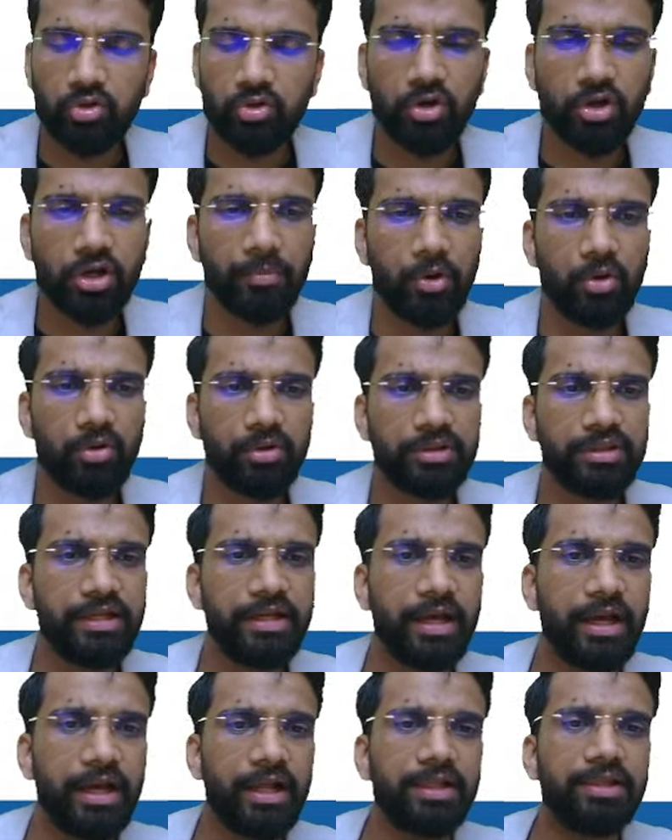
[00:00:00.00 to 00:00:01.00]
talk about
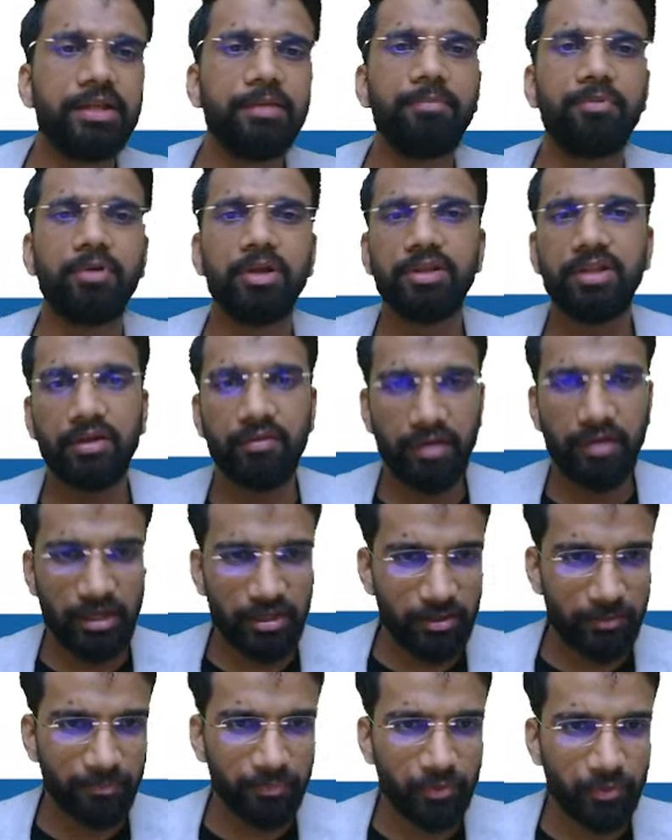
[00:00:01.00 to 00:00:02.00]
the healthy breathing
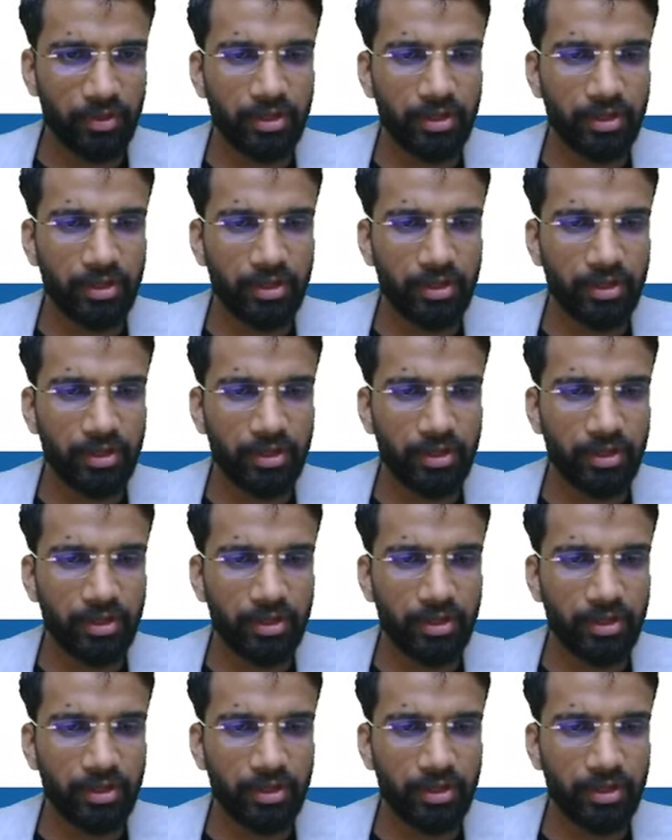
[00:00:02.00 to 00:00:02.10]
rate,